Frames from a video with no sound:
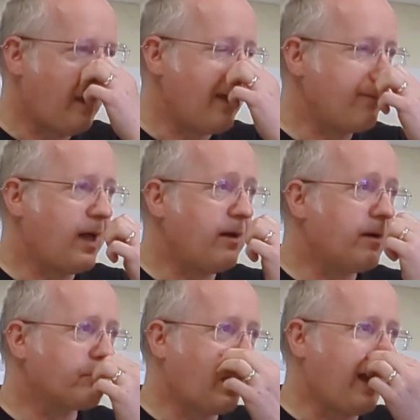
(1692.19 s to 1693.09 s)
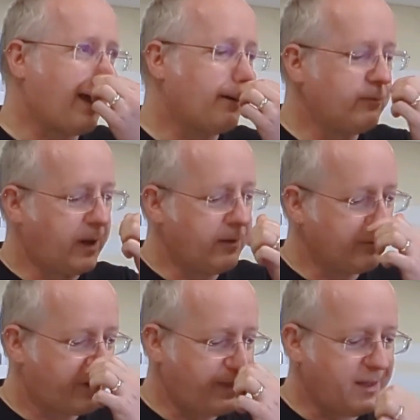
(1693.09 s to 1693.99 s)

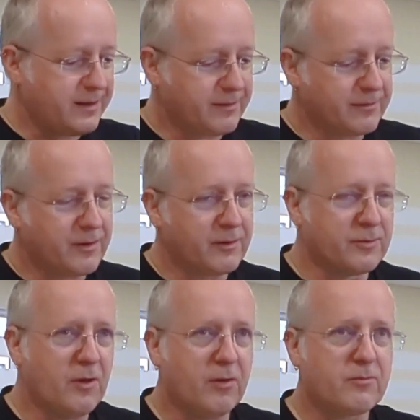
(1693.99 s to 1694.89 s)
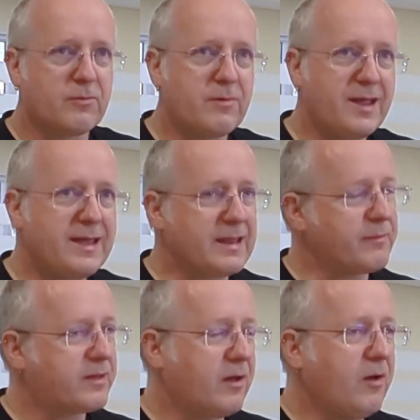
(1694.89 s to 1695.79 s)
I would say not
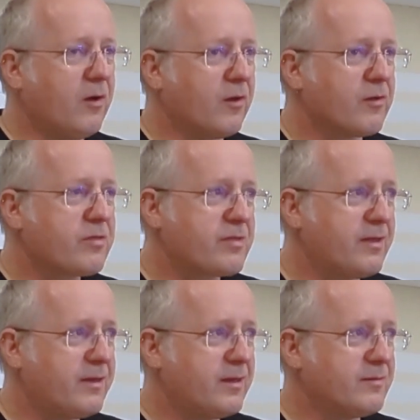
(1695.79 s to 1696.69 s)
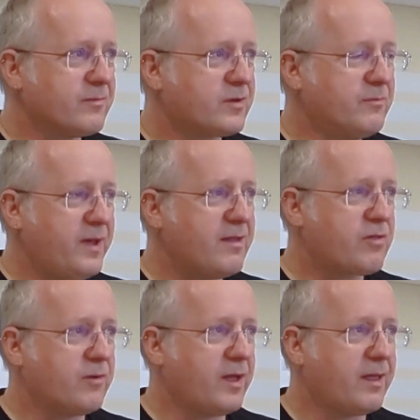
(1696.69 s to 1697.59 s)
really, because
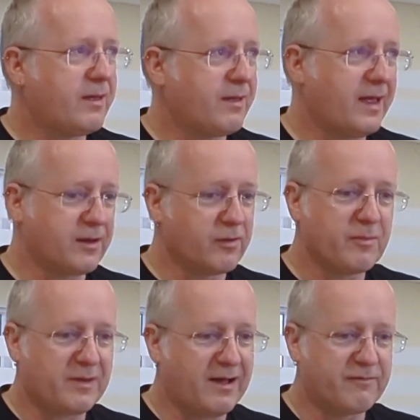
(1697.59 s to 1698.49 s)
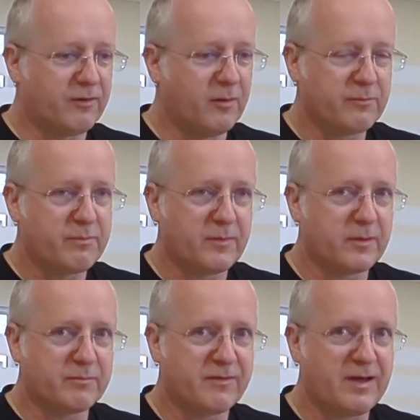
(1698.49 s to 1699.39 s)
compared to any other platform,
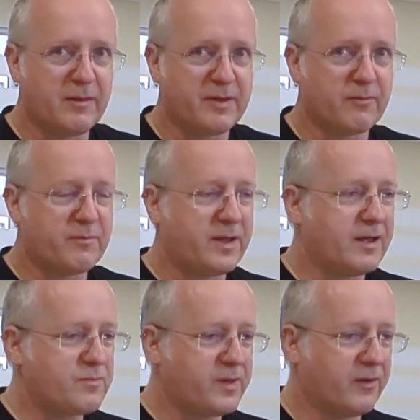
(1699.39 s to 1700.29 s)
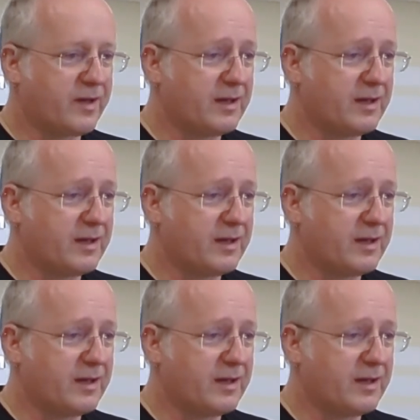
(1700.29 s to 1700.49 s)
developing with PHP on